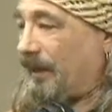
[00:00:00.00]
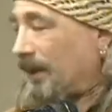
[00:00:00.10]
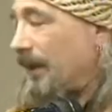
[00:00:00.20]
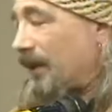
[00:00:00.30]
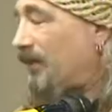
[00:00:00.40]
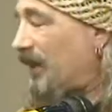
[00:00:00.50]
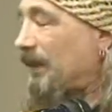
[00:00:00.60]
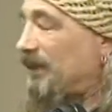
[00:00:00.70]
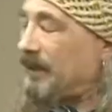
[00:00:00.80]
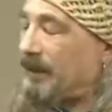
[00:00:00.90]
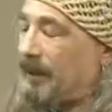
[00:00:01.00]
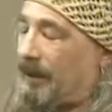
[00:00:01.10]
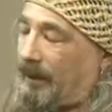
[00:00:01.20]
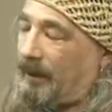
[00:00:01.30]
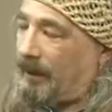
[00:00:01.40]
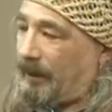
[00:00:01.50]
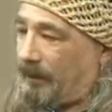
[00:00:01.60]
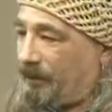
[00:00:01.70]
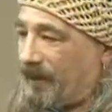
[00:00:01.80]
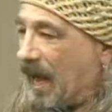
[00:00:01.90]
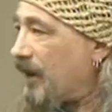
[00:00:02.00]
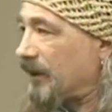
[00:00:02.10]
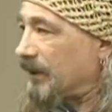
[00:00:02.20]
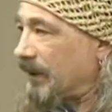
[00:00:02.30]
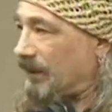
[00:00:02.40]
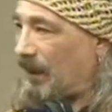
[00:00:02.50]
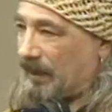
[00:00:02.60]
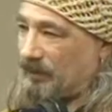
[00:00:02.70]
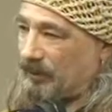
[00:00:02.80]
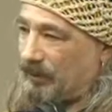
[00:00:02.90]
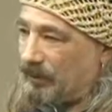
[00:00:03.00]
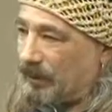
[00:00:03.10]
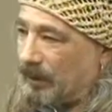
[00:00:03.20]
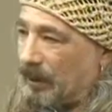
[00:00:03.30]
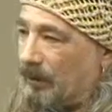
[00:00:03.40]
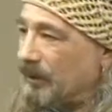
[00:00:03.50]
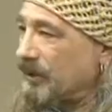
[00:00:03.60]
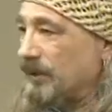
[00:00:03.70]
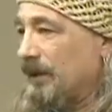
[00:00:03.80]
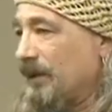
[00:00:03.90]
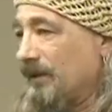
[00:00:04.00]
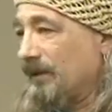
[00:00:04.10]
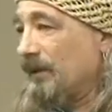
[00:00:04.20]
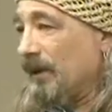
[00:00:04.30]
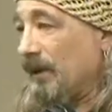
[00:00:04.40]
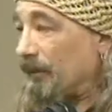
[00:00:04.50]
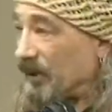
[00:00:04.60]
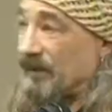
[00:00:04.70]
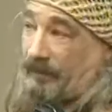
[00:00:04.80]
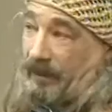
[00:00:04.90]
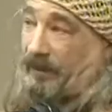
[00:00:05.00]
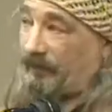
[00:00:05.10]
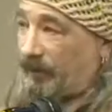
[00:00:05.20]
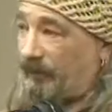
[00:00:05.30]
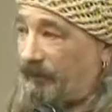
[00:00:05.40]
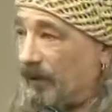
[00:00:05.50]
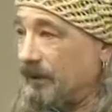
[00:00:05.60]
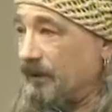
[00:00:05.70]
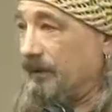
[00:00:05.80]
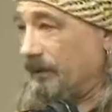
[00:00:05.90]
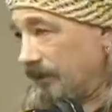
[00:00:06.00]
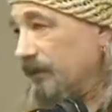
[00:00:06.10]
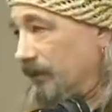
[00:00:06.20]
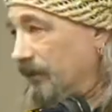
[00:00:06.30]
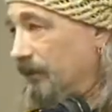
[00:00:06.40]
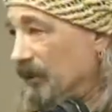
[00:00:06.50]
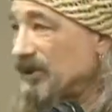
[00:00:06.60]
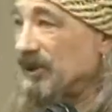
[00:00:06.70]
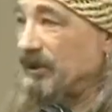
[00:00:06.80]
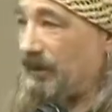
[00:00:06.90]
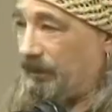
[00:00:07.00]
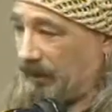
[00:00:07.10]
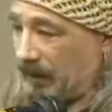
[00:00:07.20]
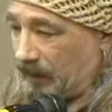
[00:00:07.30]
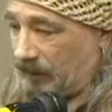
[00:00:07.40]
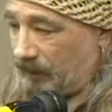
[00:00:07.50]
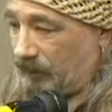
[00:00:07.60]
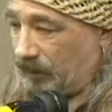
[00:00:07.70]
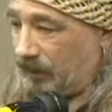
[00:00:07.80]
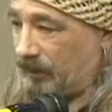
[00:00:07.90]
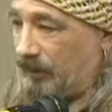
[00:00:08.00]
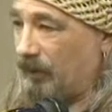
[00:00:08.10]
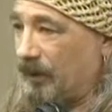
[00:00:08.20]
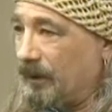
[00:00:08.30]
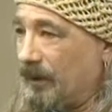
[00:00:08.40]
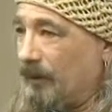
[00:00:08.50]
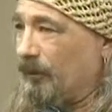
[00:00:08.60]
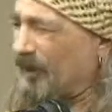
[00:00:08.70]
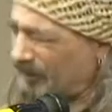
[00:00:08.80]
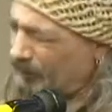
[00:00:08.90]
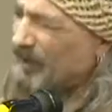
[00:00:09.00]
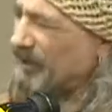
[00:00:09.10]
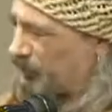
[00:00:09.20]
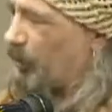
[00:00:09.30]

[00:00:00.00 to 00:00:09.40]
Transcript: it could be like being a, a, a parent at times too. You know, it's it's but it's it's a real fun position to be in when you when you when when it's